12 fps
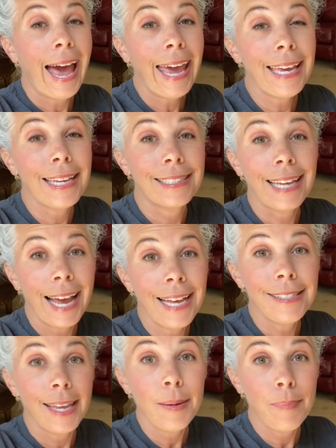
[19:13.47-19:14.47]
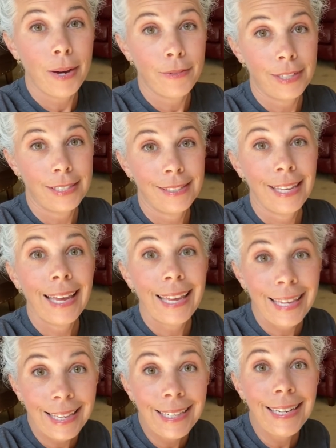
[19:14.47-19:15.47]
And as a bonus,
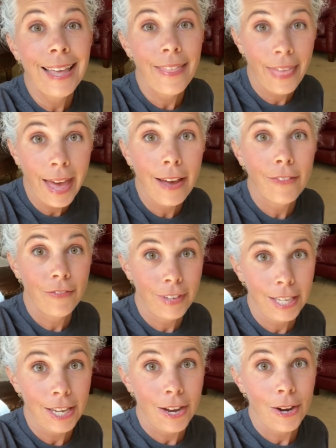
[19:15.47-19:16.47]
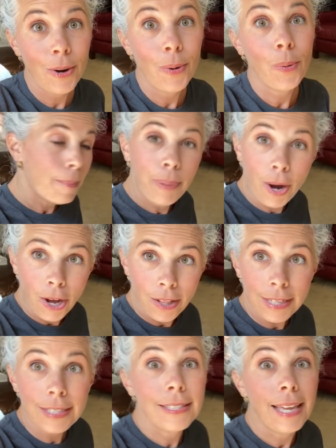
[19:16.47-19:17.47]
in that video,
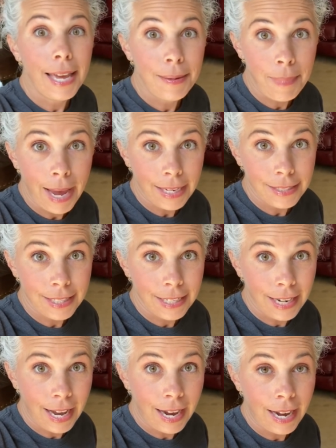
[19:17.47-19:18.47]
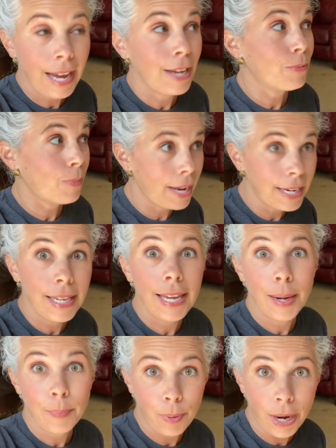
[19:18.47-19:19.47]
Pollux and Maxie and I and
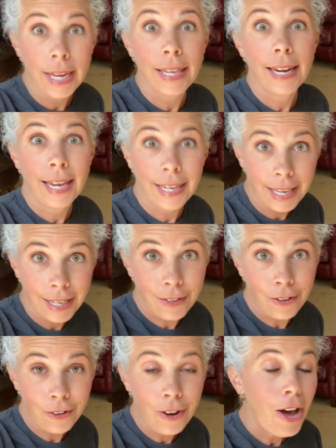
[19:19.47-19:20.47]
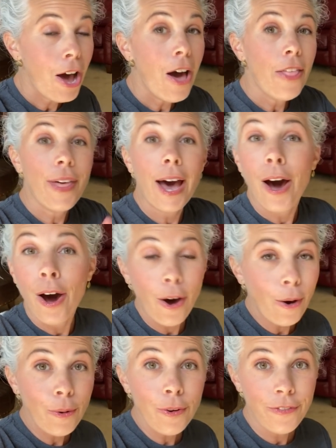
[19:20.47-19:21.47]
Randy and Brecken and Kendall, the
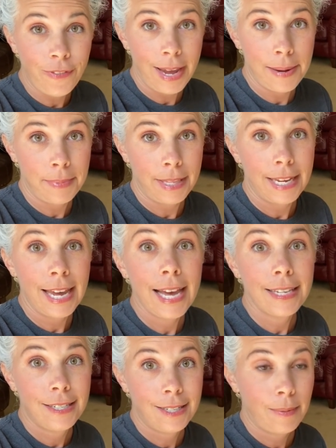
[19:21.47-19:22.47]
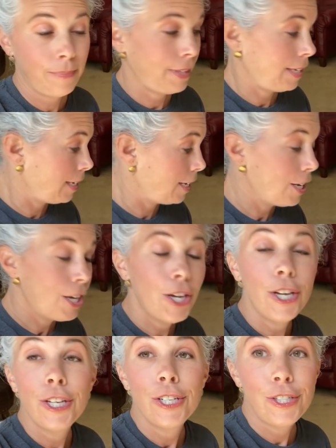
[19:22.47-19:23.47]
whole family has something
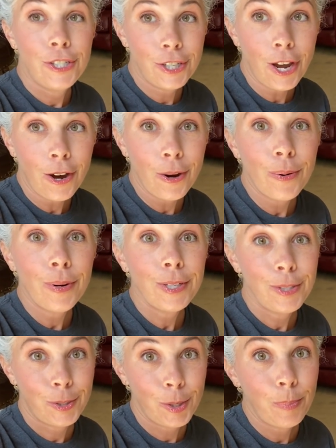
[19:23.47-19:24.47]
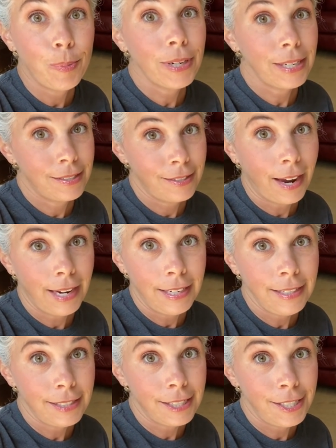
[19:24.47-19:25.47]
so super
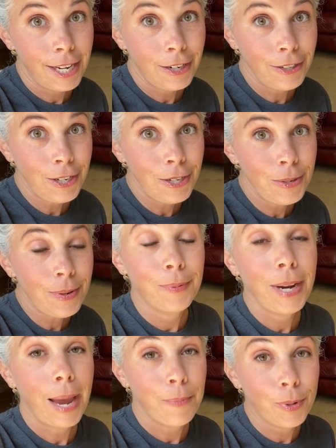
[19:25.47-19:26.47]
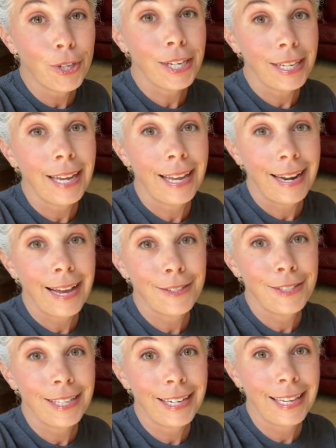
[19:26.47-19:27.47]
exciting to tell you, and we're gonna
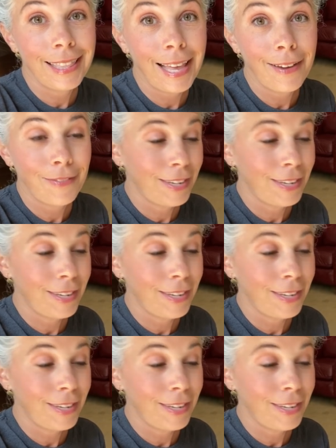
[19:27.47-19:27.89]
announce it in that